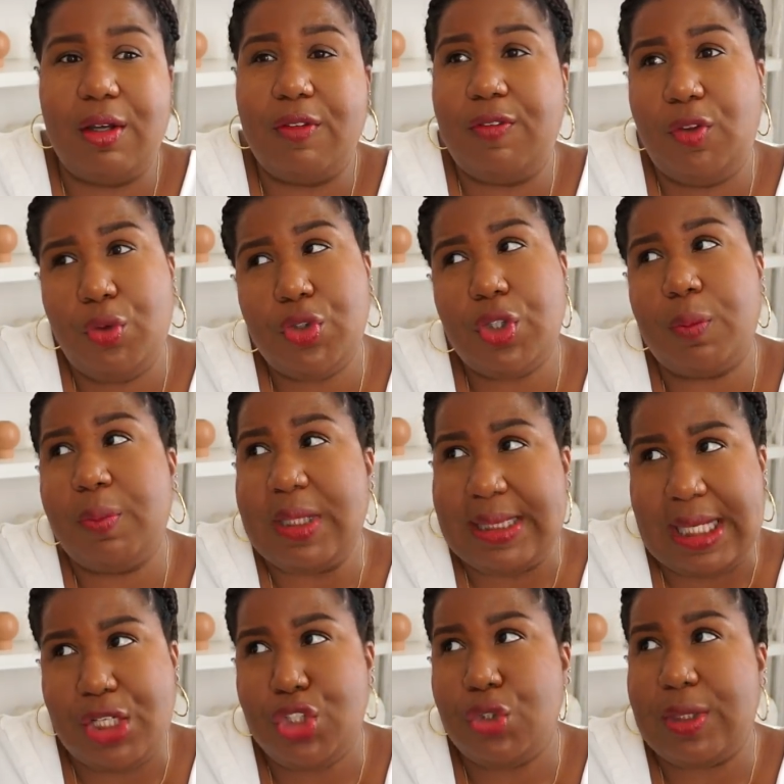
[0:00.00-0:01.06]
future
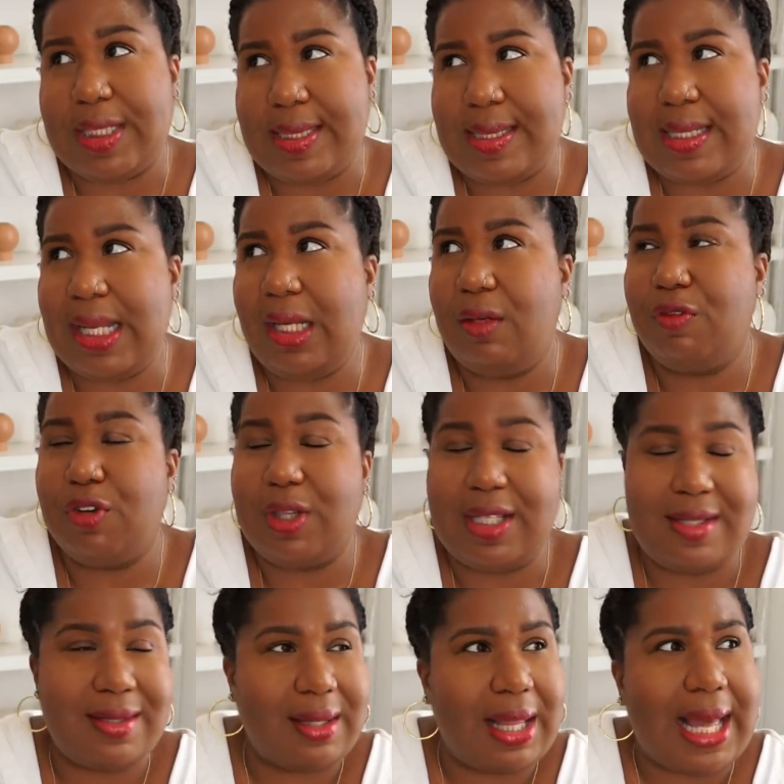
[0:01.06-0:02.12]
potential disdain for
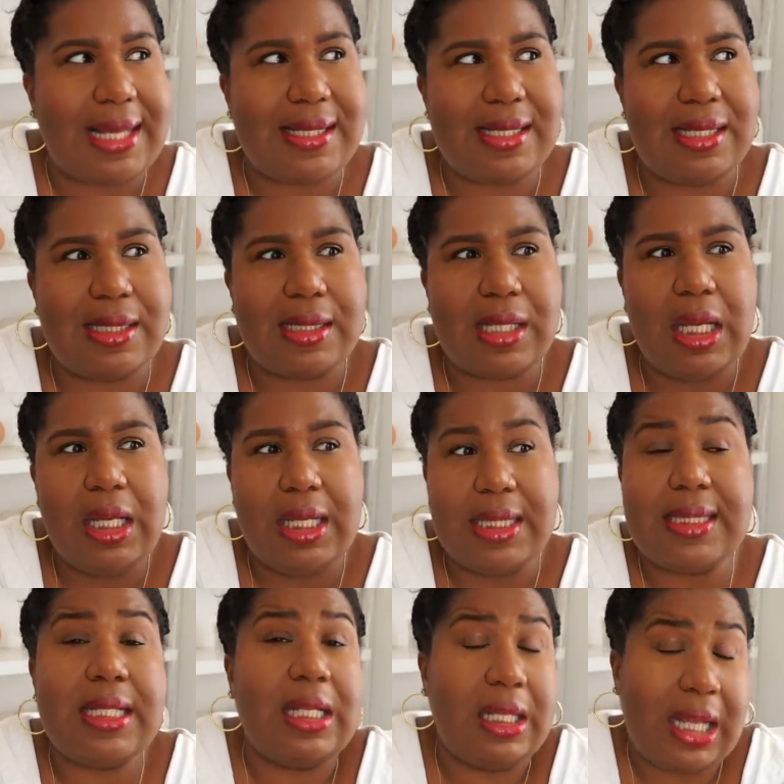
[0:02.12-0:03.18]
these glasses
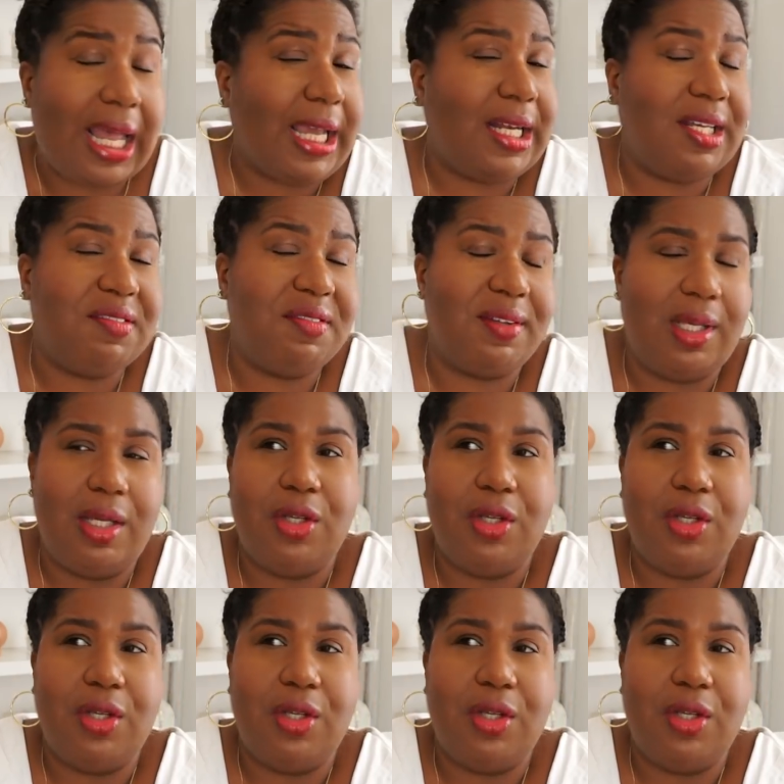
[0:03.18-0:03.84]
is in the negative.